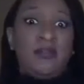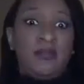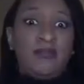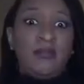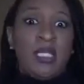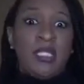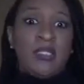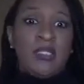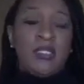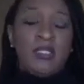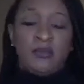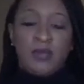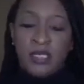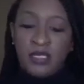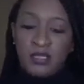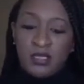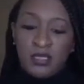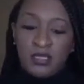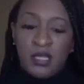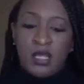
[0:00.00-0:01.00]
may need to
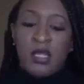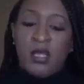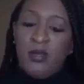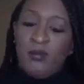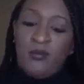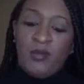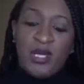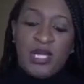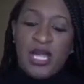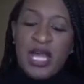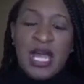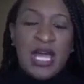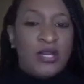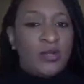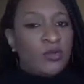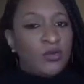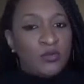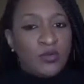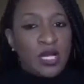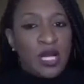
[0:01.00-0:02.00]
be in, but I
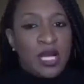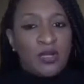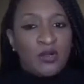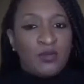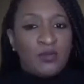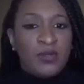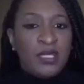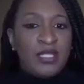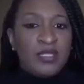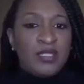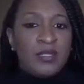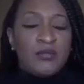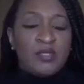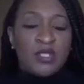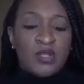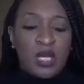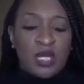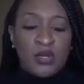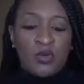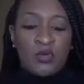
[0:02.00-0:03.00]
don't beat them.
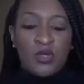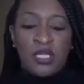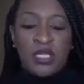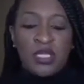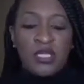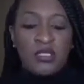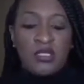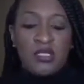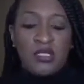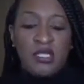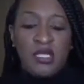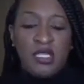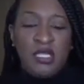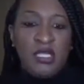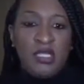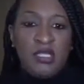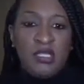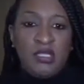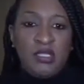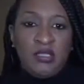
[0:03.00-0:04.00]
So I don't hit
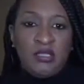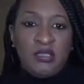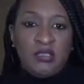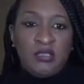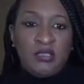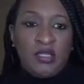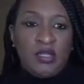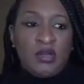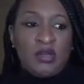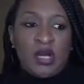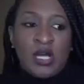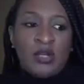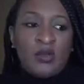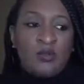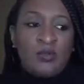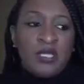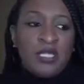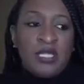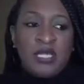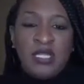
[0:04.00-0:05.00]
any, I don't
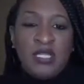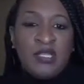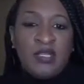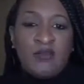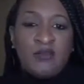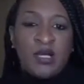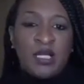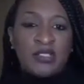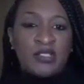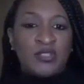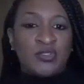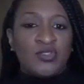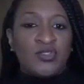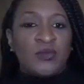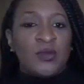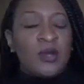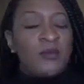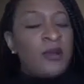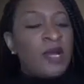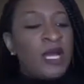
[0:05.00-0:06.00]
beat any of my
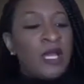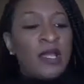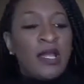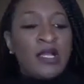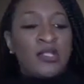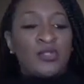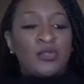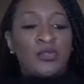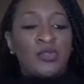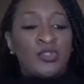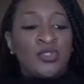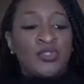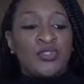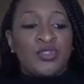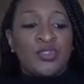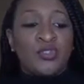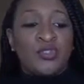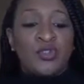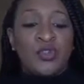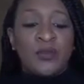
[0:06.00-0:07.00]
children, my biological
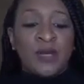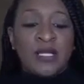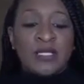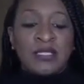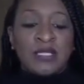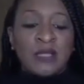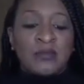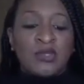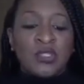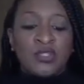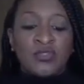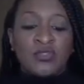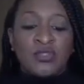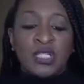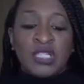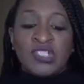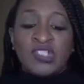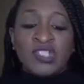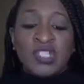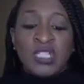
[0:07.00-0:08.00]
children or my stepchildren.
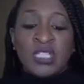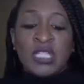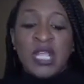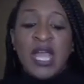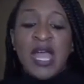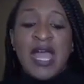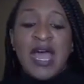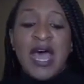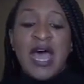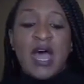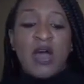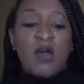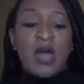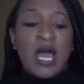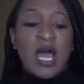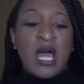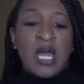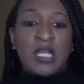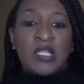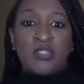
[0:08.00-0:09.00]
That's just how
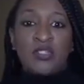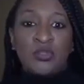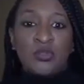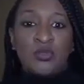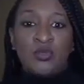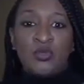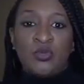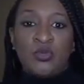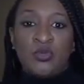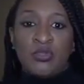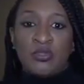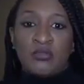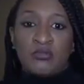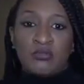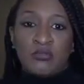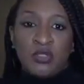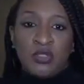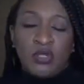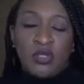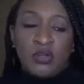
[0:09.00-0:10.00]
I choose,
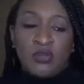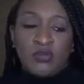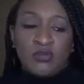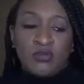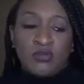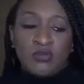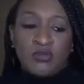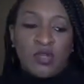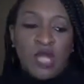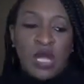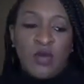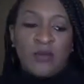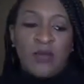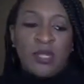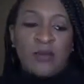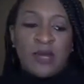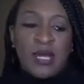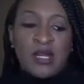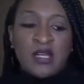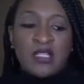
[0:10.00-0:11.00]
how me
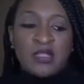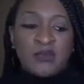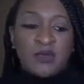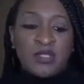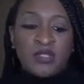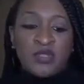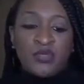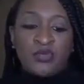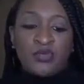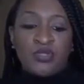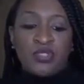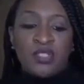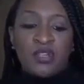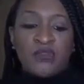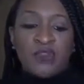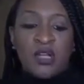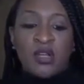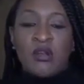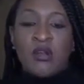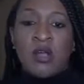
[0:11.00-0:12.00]
and my husband choose to
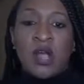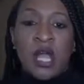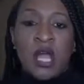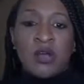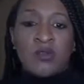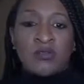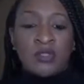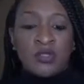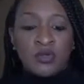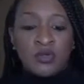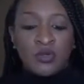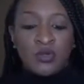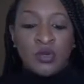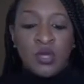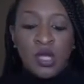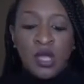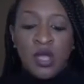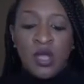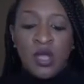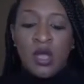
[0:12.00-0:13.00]
run our household.
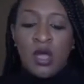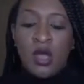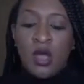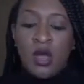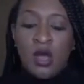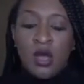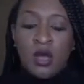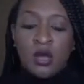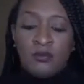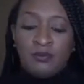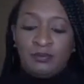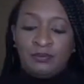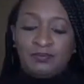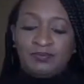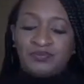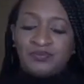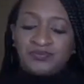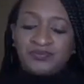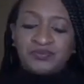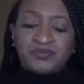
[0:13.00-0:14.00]

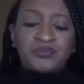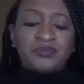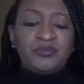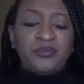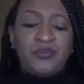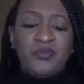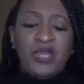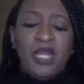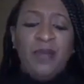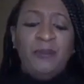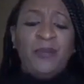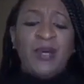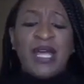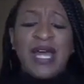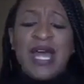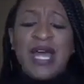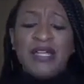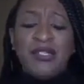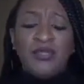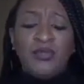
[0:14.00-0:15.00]

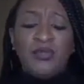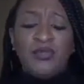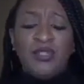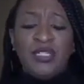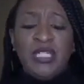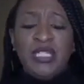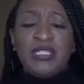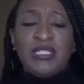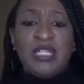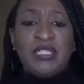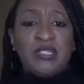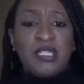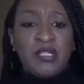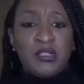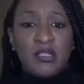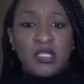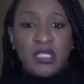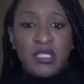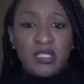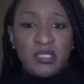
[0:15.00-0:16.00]
But I do think that
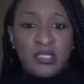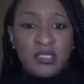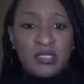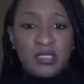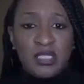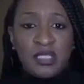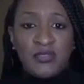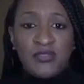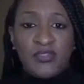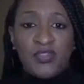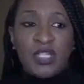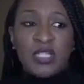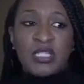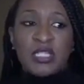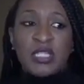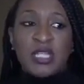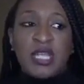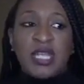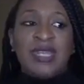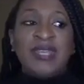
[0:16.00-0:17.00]
there is a
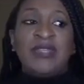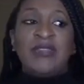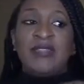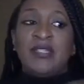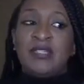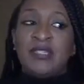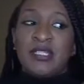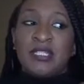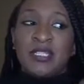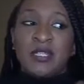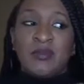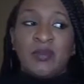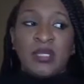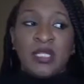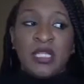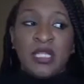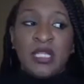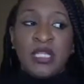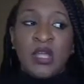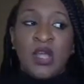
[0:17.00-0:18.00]
difference in the
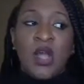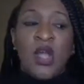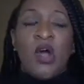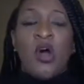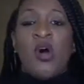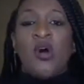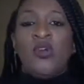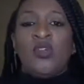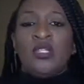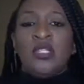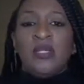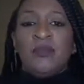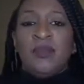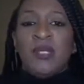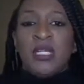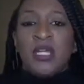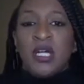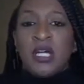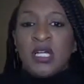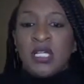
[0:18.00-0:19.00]
discipline, only
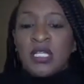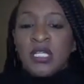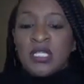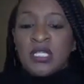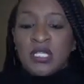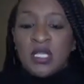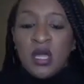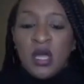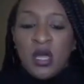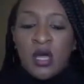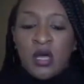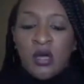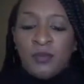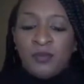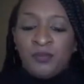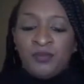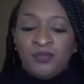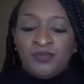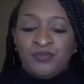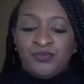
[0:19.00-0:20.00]
because
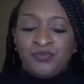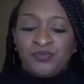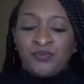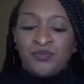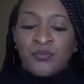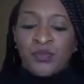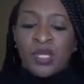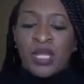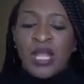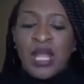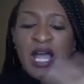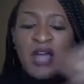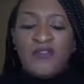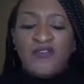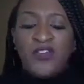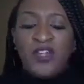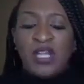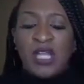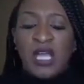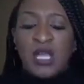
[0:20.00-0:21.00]
I
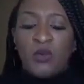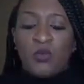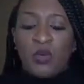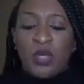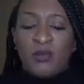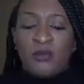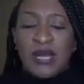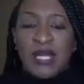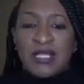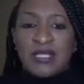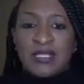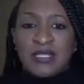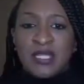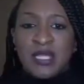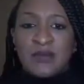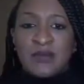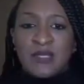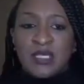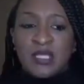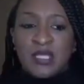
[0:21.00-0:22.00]
feel like when my
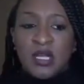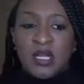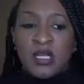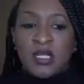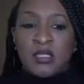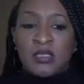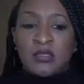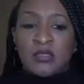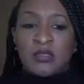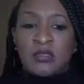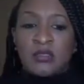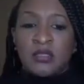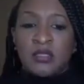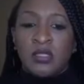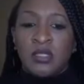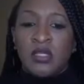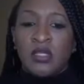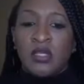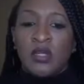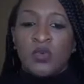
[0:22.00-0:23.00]
stepson,
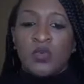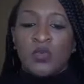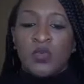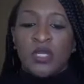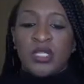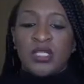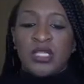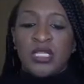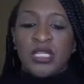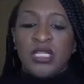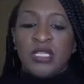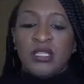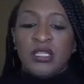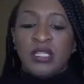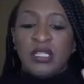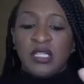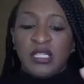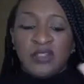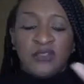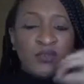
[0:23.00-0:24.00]
when he
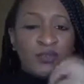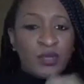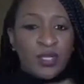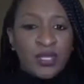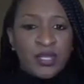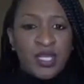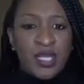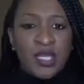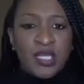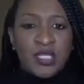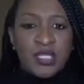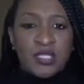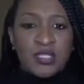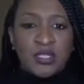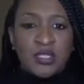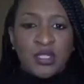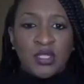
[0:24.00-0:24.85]
lived with us,